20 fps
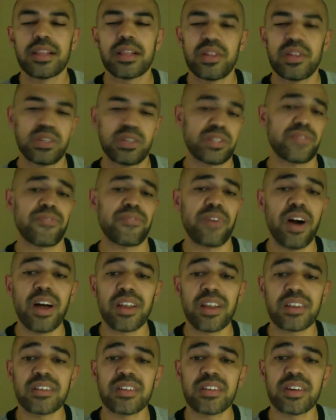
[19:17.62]
it's
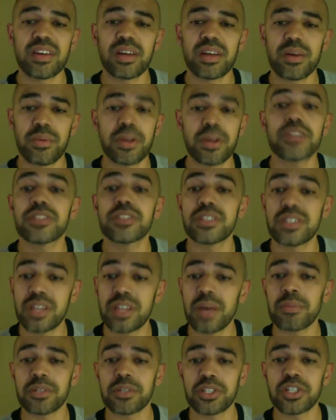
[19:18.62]
fun, but it's
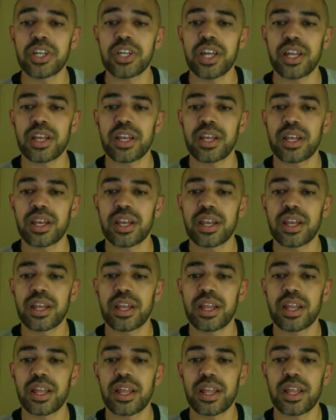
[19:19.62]
dumb as shit.
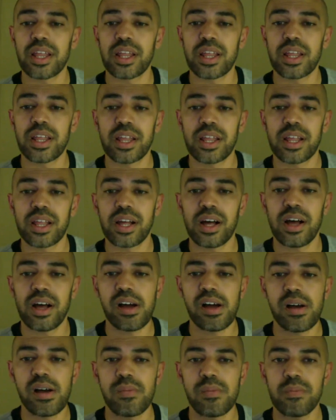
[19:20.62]

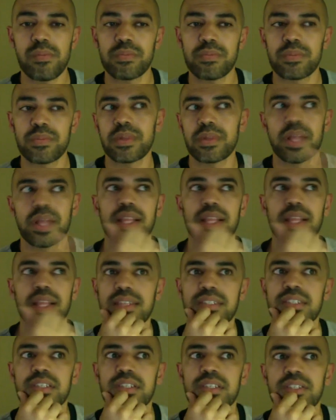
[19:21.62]

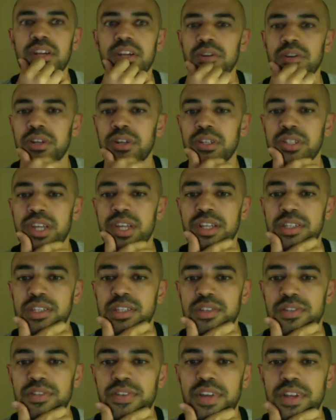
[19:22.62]
That's the general consensus
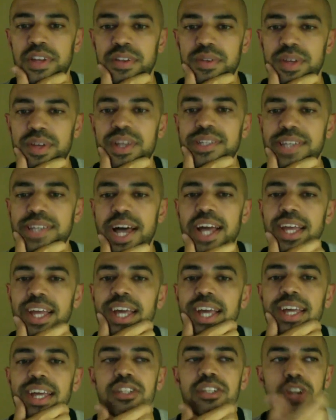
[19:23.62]
of it. Because I
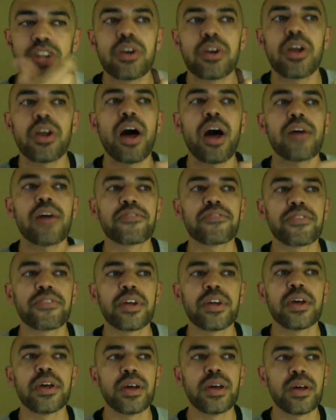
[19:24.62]
can turn off
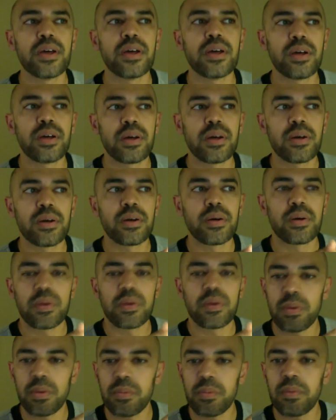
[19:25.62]

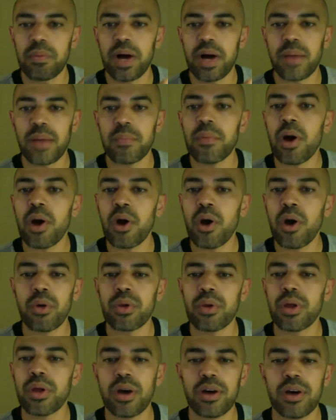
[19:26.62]
my mode
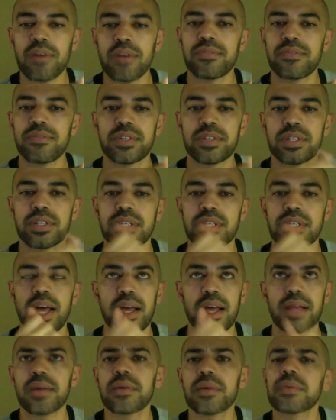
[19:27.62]
of just
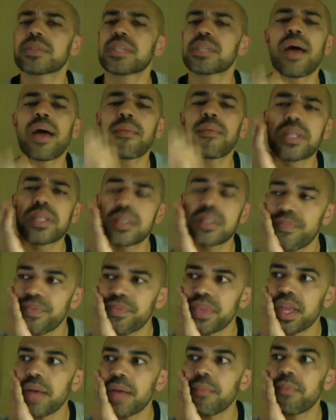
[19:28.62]

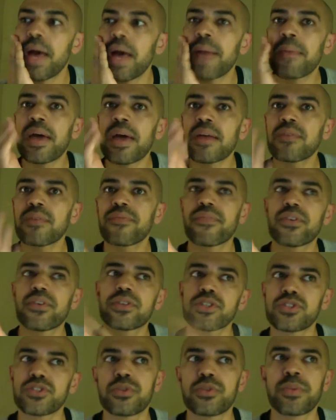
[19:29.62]
Batman
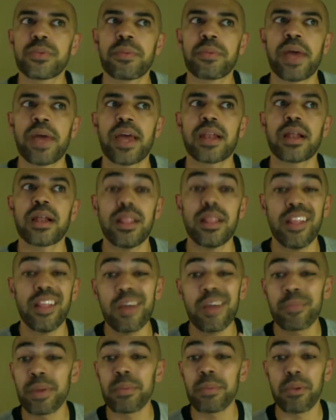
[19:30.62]
versus Superman. A lot
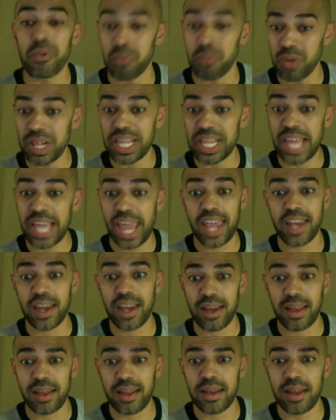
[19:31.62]
of people really hated
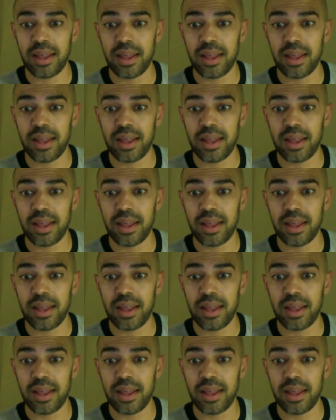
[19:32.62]
it.